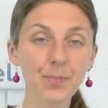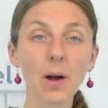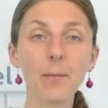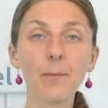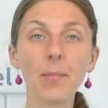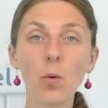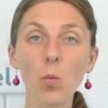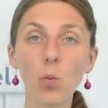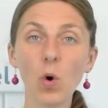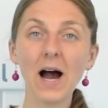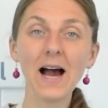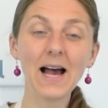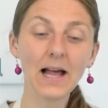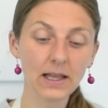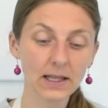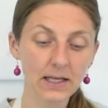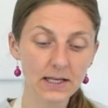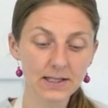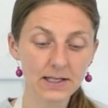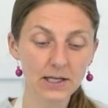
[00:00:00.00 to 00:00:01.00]
But
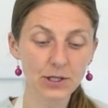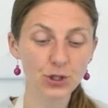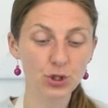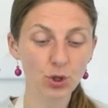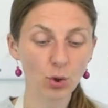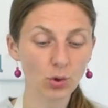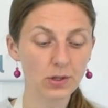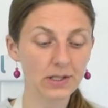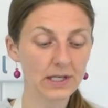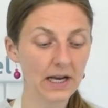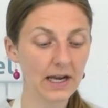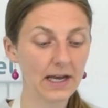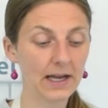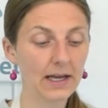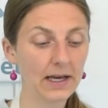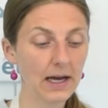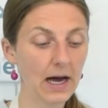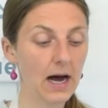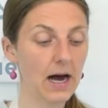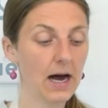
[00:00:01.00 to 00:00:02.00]
while these are
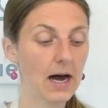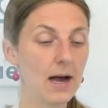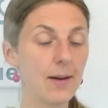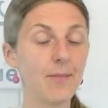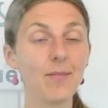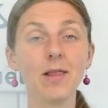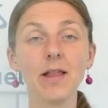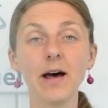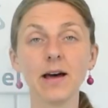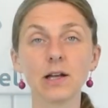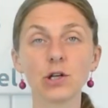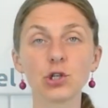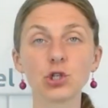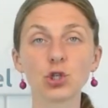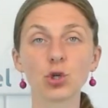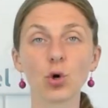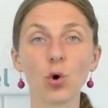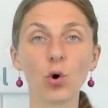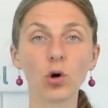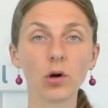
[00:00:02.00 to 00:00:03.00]
sauteing, let us
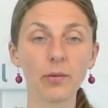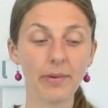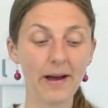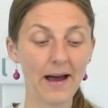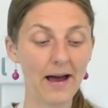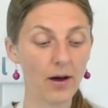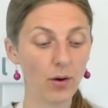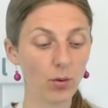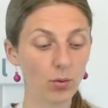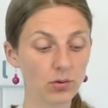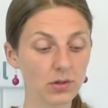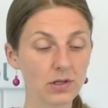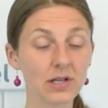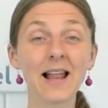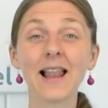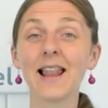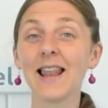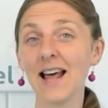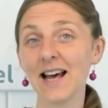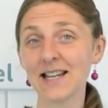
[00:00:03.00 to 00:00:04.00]
talk about
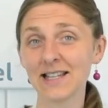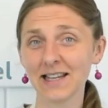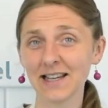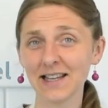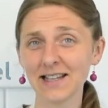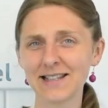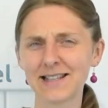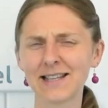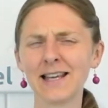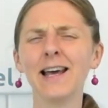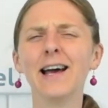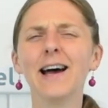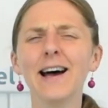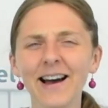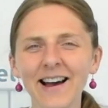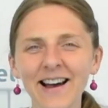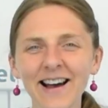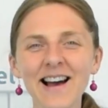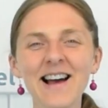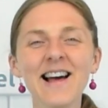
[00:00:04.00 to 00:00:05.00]
lettuce.
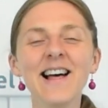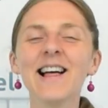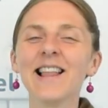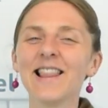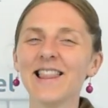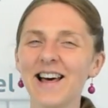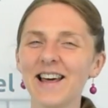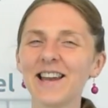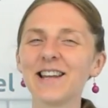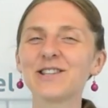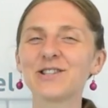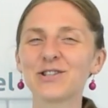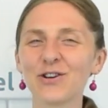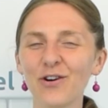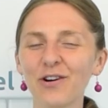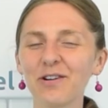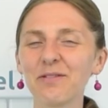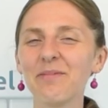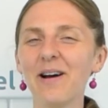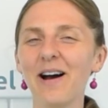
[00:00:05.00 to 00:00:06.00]
Let us
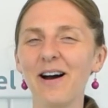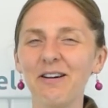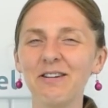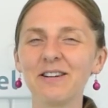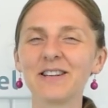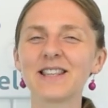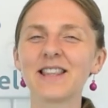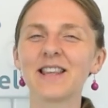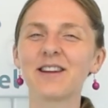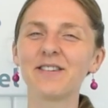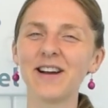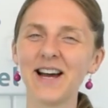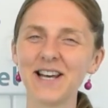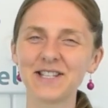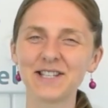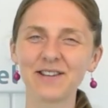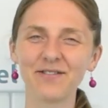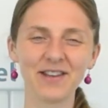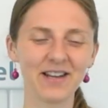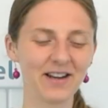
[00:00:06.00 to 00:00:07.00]
talk about the
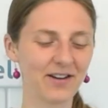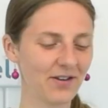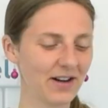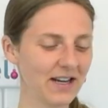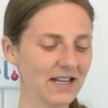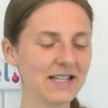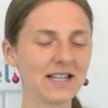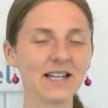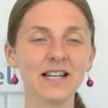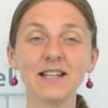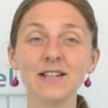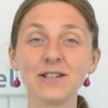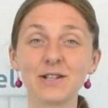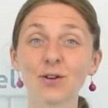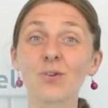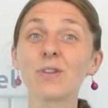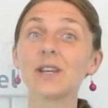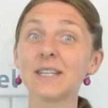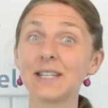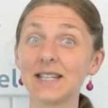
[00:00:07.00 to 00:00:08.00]
rest of the ingredients.
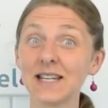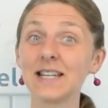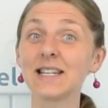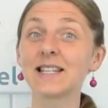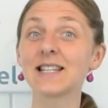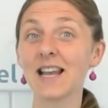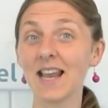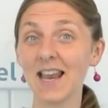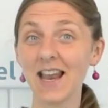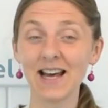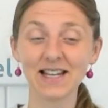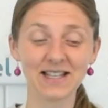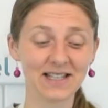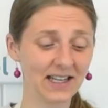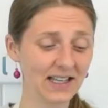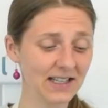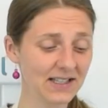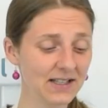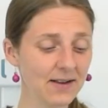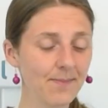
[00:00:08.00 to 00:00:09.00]
So this is
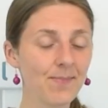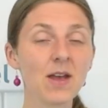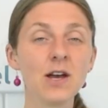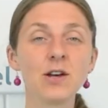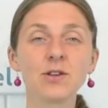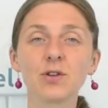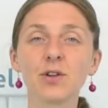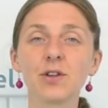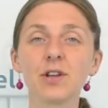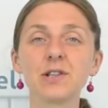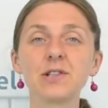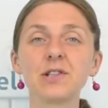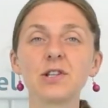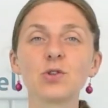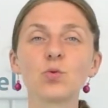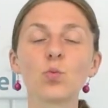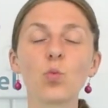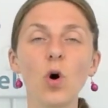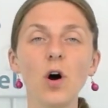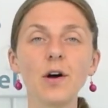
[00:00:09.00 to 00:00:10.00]
lettuce. So this
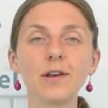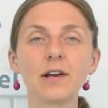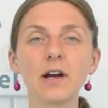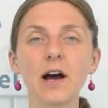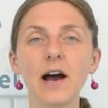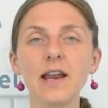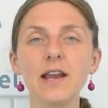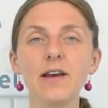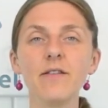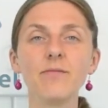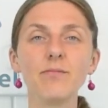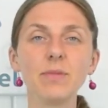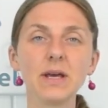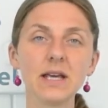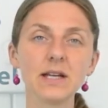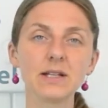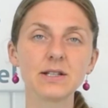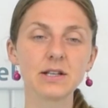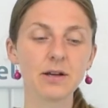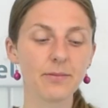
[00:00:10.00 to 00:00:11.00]
is 1 kind of
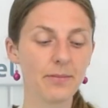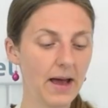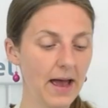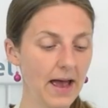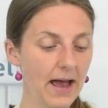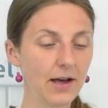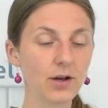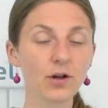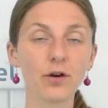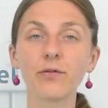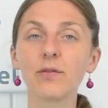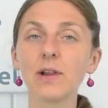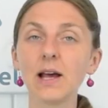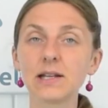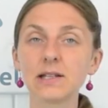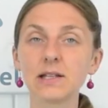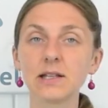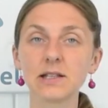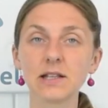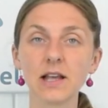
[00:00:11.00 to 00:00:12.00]
medium head of
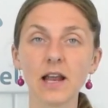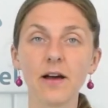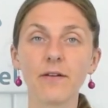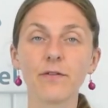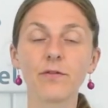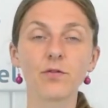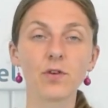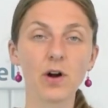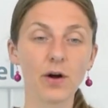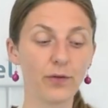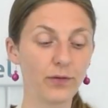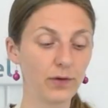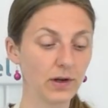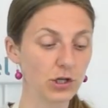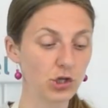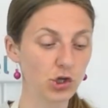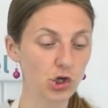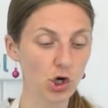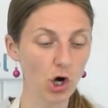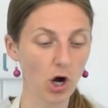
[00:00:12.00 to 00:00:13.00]
lettuce that I've roughly
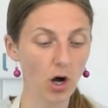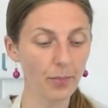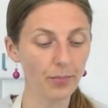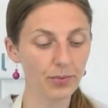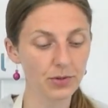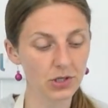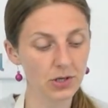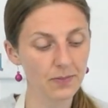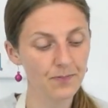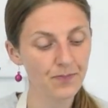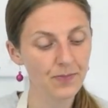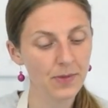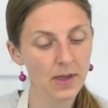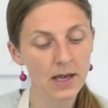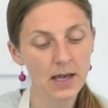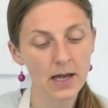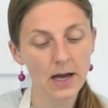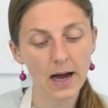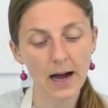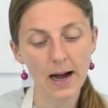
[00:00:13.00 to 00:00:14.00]
chopped.
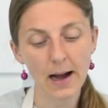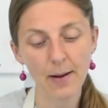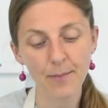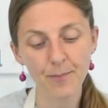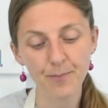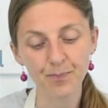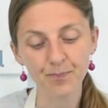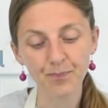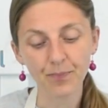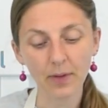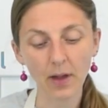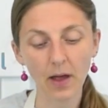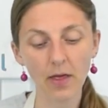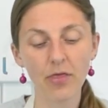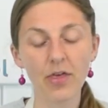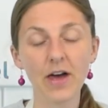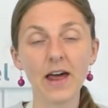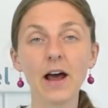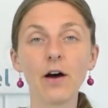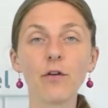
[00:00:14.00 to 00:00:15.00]

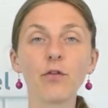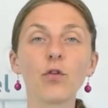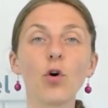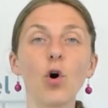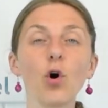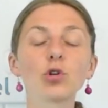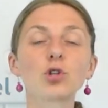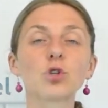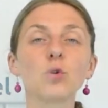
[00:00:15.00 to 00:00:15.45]
Then I've got